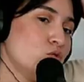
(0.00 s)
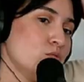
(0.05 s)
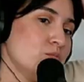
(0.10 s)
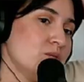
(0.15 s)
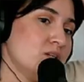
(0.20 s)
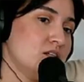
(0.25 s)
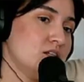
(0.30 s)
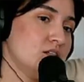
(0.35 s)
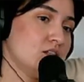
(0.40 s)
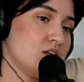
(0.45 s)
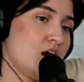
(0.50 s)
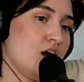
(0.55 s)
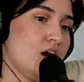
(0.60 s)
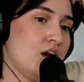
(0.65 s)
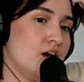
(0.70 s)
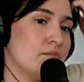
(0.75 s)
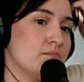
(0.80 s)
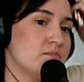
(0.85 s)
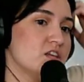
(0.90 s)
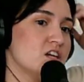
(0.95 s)
because
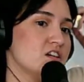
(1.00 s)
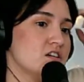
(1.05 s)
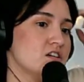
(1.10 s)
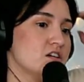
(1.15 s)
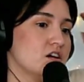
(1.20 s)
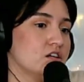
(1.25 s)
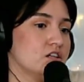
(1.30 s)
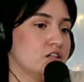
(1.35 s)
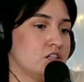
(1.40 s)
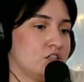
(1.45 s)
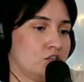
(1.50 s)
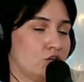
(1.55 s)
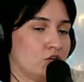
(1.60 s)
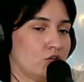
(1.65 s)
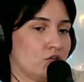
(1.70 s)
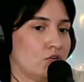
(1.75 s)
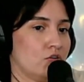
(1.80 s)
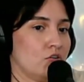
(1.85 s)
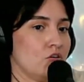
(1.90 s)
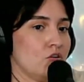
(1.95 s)
I'm the youngest
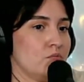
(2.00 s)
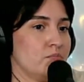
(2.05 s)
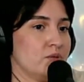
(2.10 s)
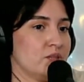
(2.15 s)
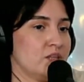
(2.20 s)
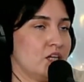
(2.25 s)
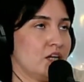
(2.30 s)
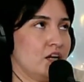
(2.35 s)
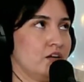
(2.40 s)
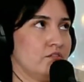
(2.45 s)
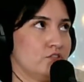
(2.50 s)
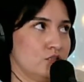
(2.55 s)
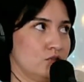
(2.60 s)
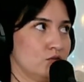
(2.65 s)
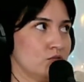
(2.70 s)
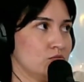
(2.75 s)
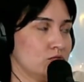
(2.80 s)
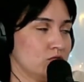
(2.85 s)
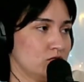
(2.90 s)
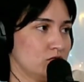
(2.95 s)
girl, but then I have
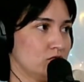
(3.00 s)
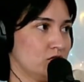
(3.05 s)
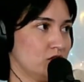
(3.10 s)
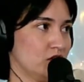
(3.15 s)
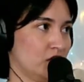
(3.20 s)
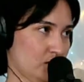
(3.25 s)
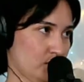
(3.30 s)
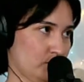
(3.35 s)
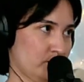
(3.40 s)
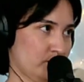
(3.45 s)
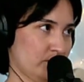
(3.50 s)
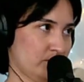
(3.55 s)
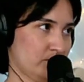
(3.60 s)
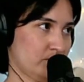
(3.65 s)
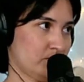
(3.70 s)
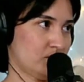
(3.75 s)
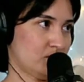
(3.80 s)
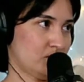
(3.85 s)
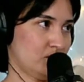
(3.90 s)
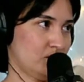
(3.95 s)
2 younger
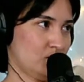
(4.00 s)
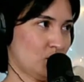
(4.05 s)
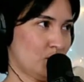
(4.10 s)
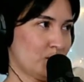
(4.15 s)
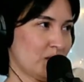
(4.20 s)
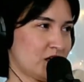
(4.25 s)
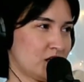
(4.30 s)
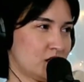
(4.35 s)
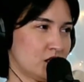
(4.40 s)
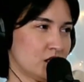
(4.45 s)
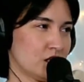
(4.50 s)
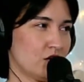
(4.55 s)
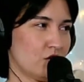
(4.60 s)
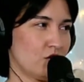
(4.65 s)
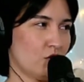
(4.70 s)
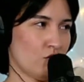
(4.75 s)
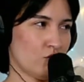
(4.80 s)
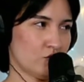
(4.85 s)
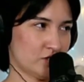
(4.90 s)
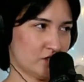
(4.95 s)
brothers. So I'm like still
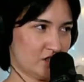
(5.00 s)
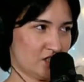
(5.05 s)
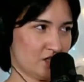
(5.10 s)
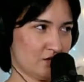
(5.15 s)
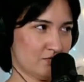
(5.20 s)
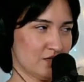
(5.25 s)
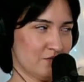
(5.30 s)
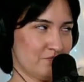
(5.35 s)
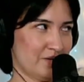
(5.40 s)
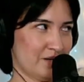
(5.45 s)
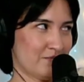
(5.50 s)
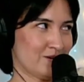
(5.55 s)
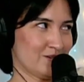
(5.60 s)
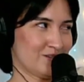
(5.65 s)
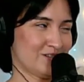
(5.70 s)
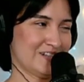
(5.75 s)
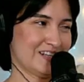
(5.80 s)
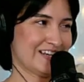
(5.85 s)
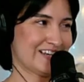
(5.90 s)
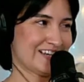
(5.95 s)
an older sibling, but I'm
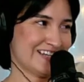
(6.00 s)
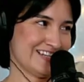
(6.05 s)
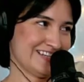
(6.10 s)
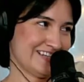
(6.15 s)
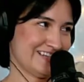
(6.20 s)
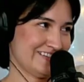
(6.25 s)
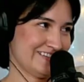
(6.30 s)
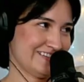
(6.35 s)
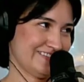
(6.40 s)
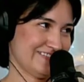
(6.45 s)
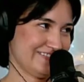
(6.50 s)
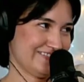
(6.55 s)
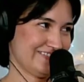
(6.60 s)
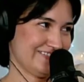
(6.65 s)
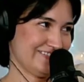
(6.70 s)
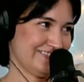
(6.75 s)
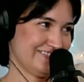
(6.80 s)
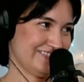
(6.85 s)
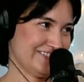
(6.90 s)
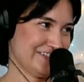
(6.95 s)
also like a
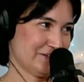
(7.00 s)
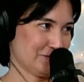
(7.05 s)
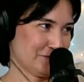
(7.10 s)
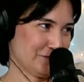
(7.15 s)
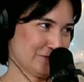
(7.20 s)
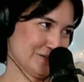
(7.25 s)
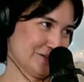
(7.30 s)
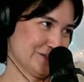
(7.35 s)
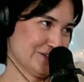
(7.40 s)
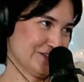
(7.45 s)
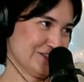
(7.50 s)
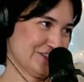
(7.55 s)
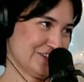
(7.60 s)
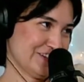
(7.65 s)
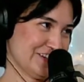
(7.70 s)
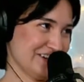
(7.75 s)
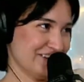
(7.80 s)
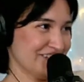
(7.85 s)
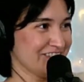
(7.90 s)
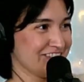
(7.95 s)
little girl,
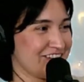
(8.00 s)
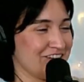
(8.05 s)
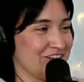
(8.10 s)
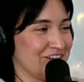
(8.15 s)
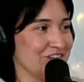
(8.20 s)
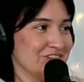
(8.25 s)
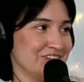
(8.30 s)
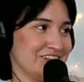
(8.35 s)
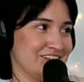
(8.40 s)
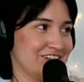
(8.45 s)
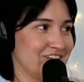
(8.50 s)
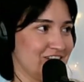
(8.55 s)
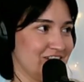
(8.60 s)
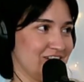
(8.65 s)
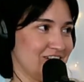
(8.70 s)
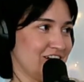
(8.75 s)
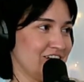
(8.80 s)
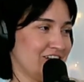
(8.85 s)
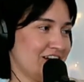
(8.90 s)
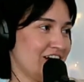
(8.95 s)
you know? So it's,
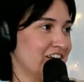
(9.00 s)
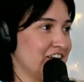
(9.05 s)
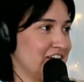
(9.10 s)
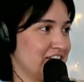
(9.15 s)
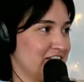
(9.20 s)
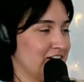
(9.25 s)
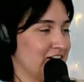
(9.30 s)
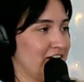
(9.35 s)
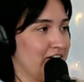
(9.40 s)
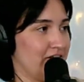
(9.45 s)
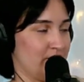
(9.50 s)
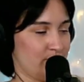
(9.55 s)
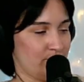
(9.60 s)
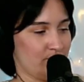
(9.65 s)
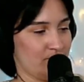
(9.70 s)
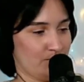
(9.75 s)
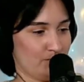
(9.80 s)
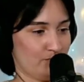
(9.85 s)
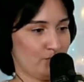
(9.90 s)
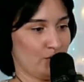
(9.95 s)
I like that
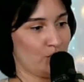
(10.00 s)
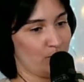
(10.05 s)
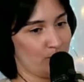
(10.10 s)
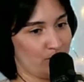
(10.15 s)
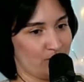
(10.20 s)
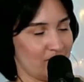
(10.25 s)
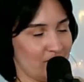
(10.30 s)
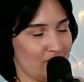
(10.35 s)
I'm both,